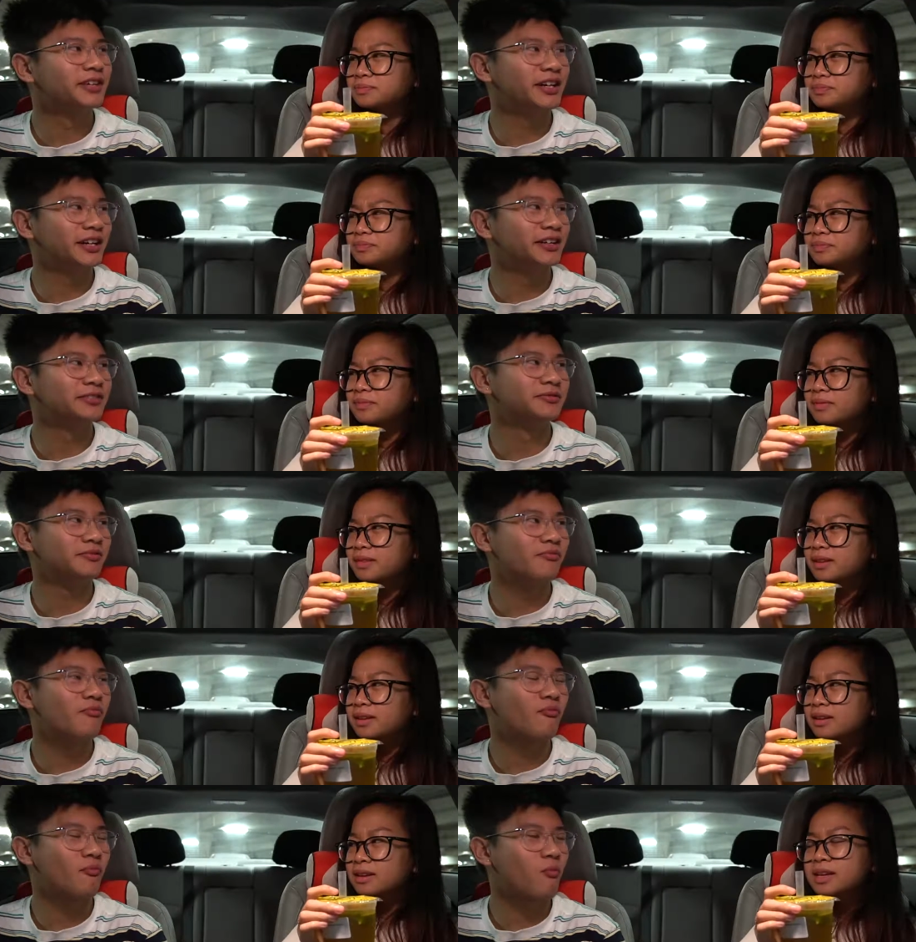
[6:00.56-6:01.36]
Speaker 1: Yeah.
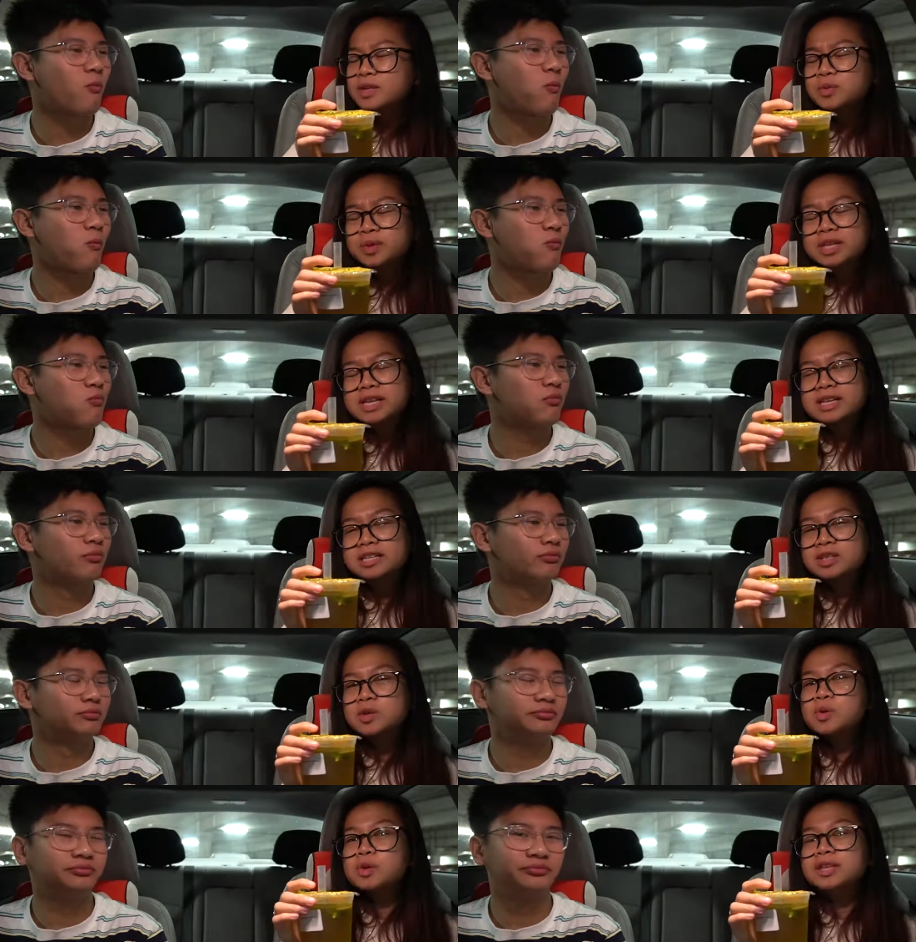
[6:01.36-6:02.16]
It's really, it's
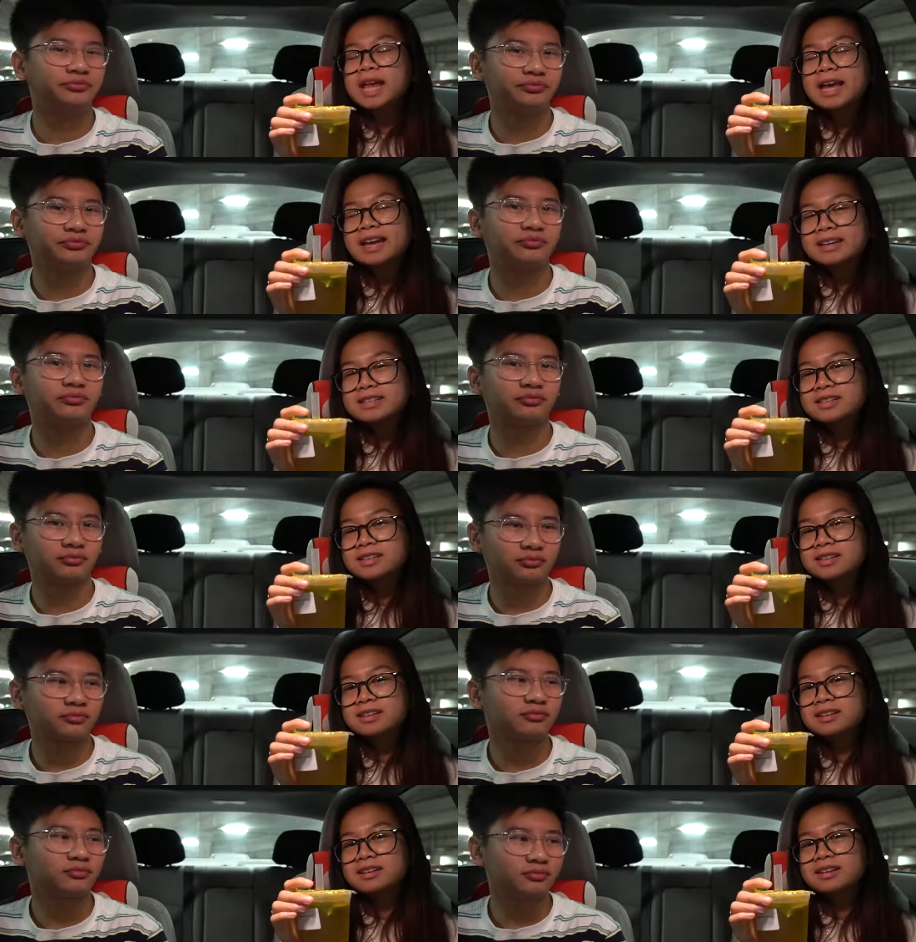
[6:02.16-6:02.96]
too light.
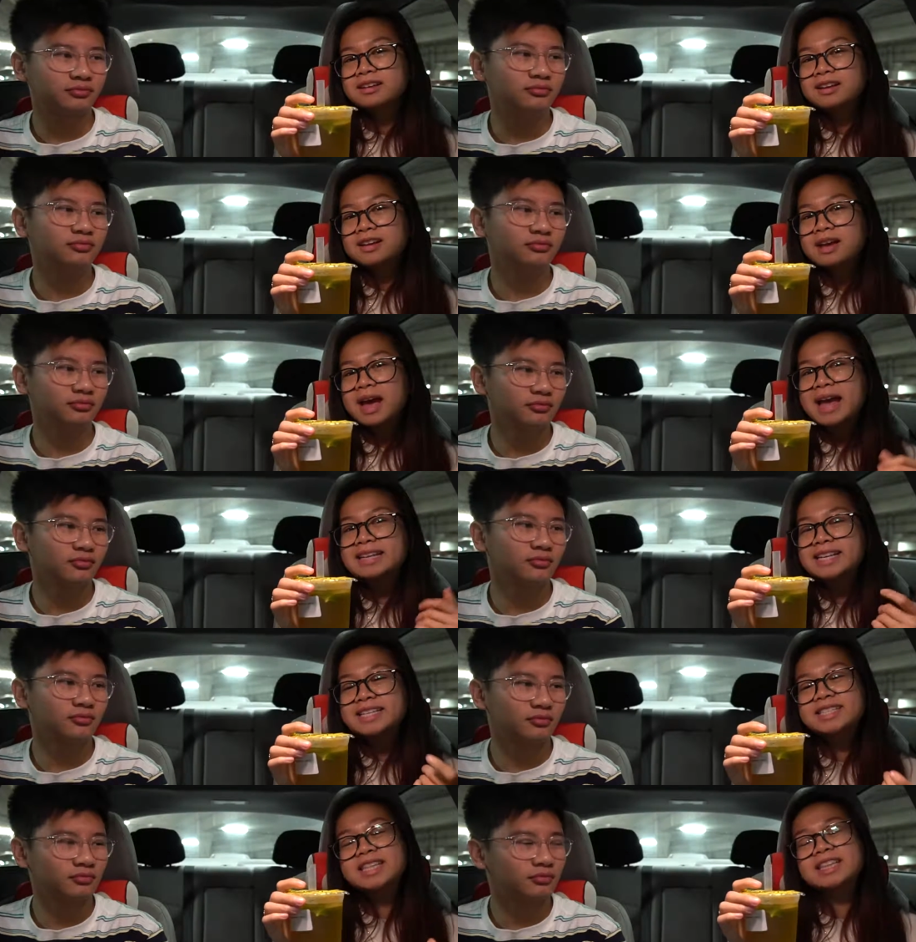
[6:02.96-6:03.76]
I
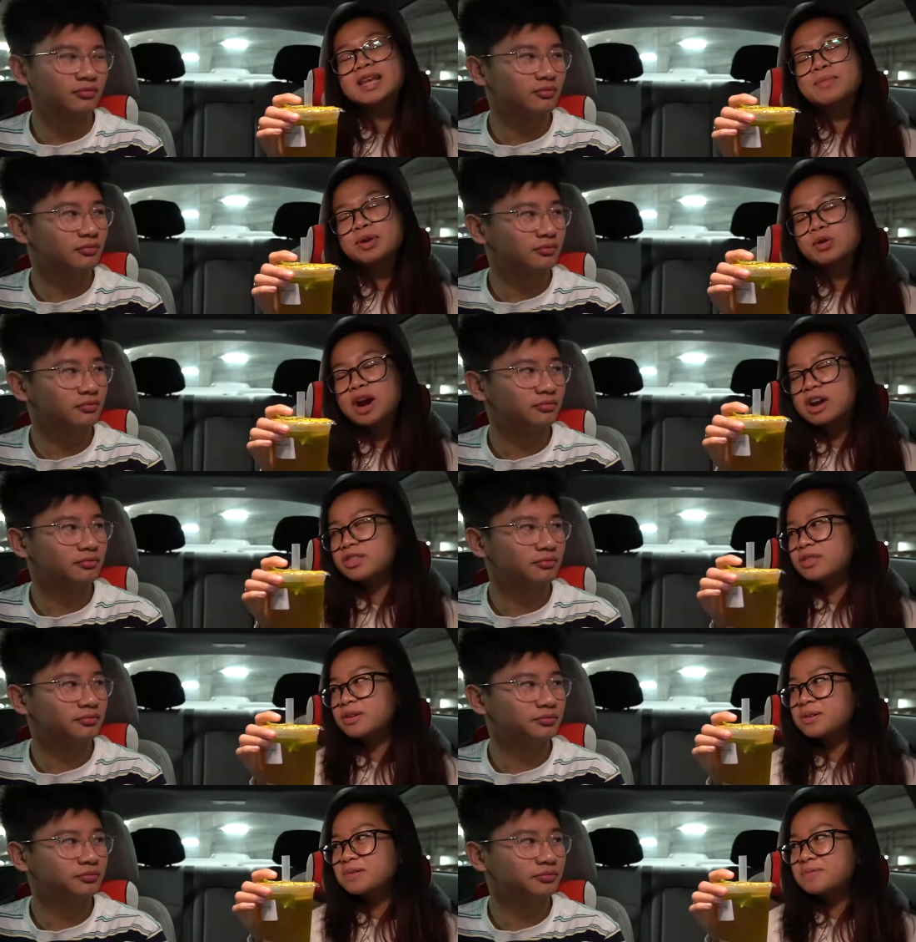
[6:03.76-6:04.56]
taste the lemon
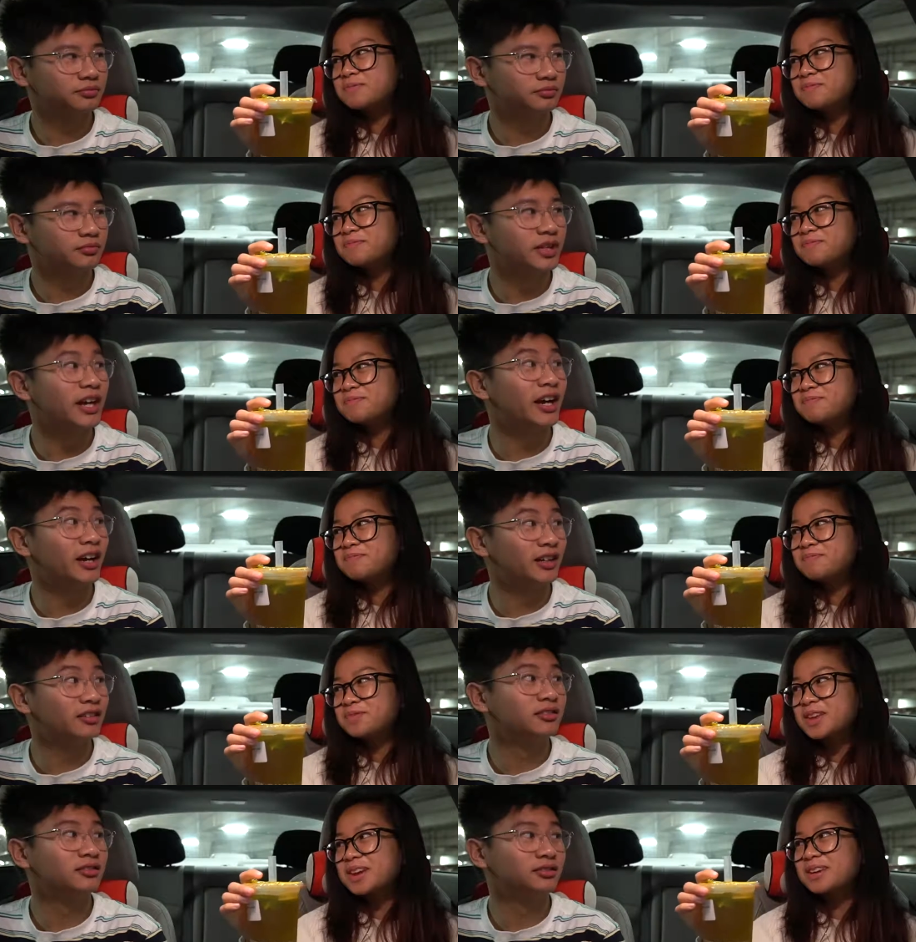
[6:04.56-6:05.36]
rind though.
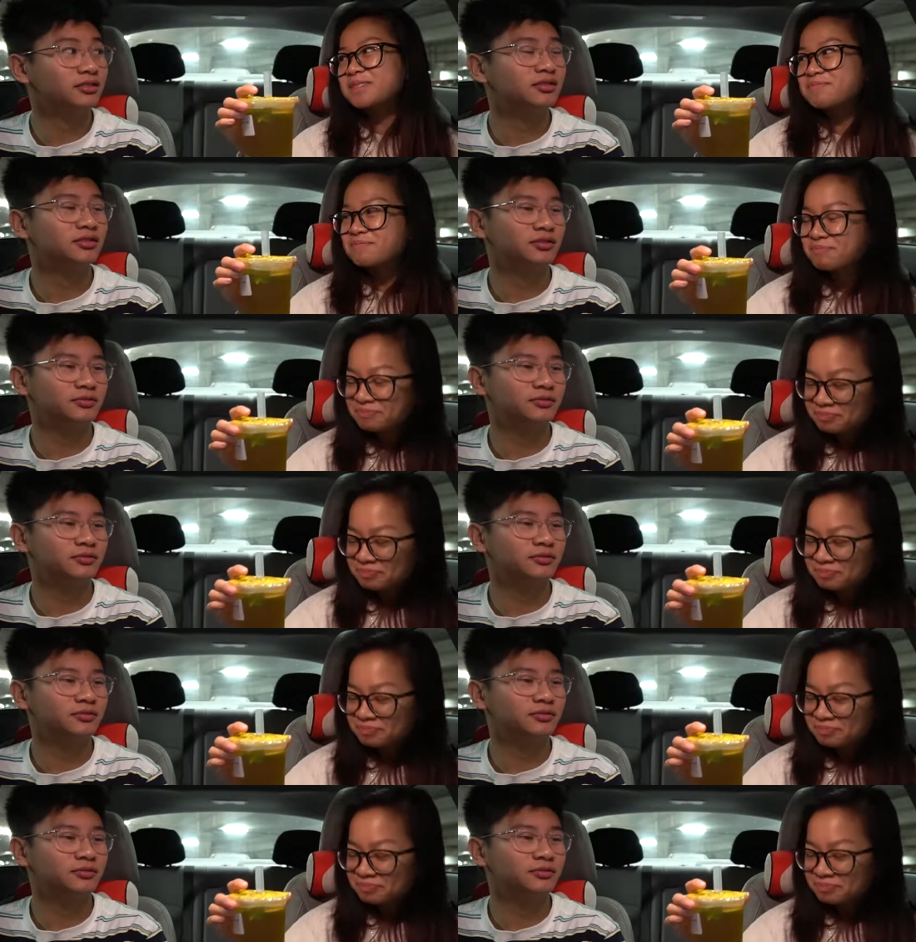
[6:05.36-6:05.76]
Speaker 2: Yeah. Yeah.